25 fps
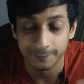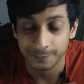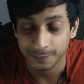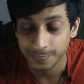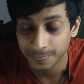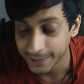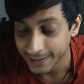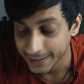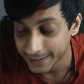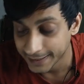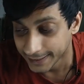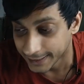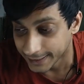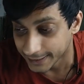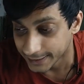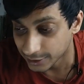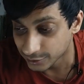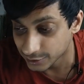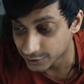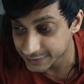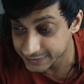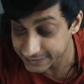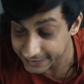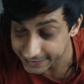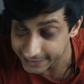Now the second
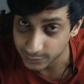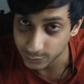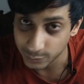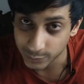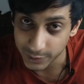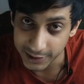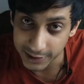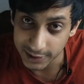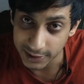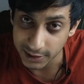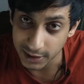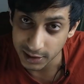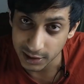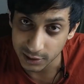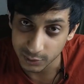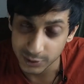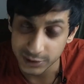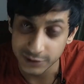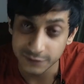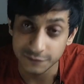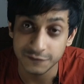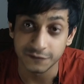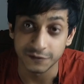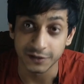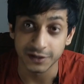way with the
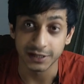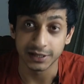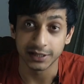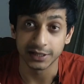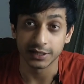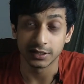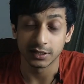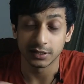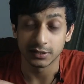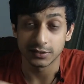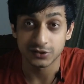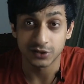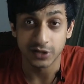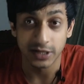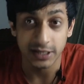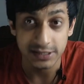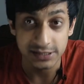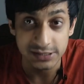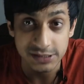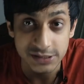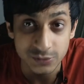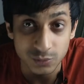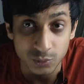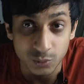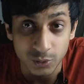free strategies would be
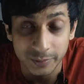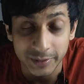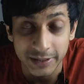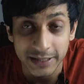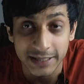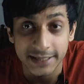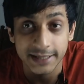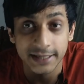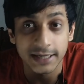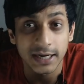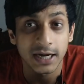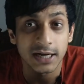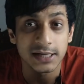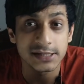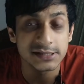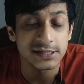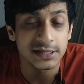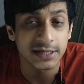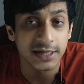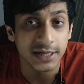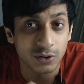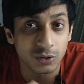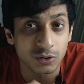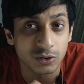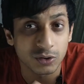like answering
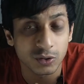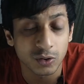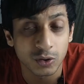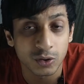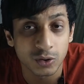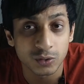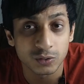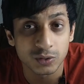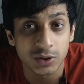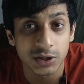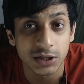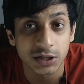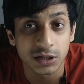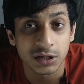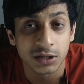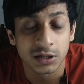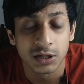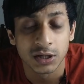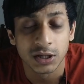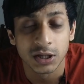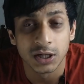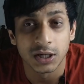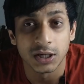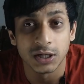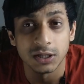onto the
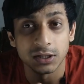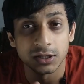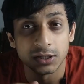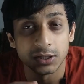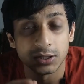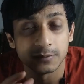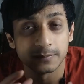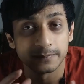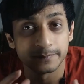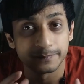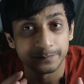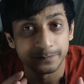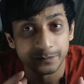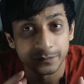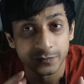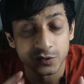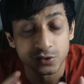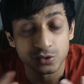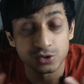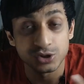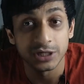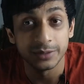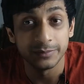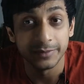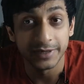social media
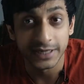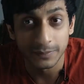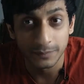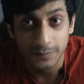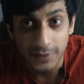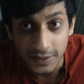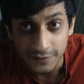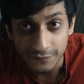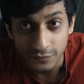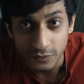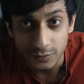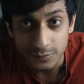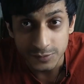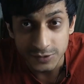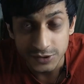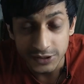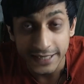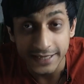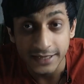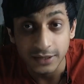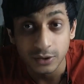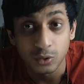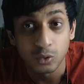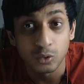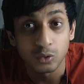platforms like
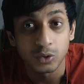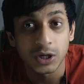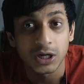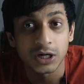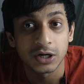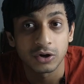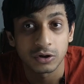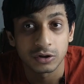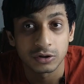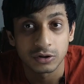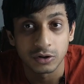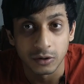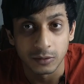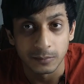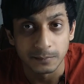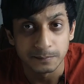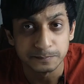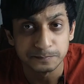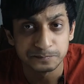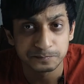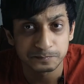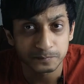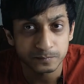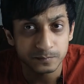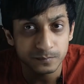Quora.com.
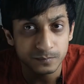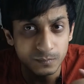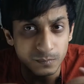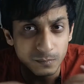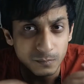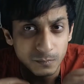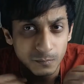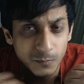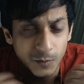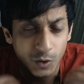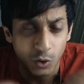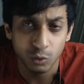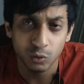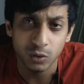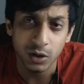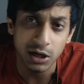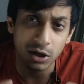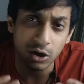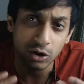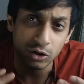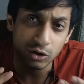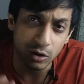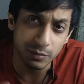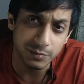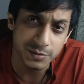Quora.com is a
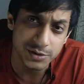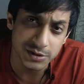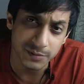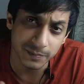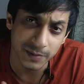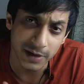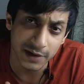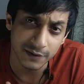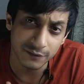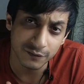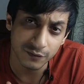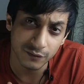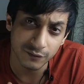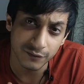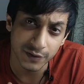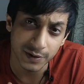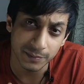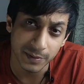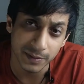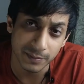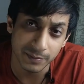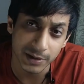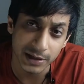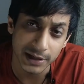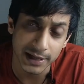platform where people can
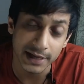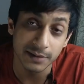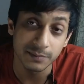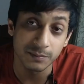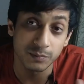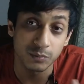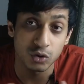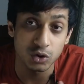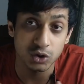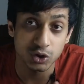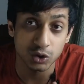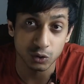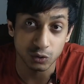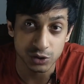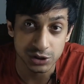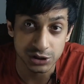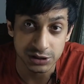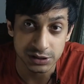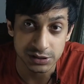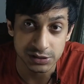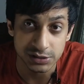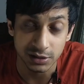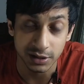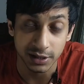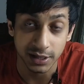post questions
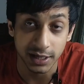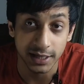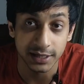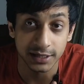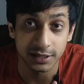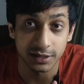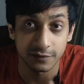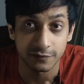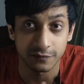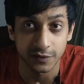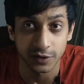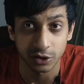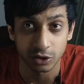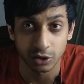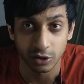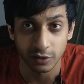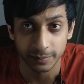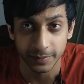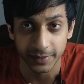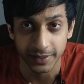regarding different topics.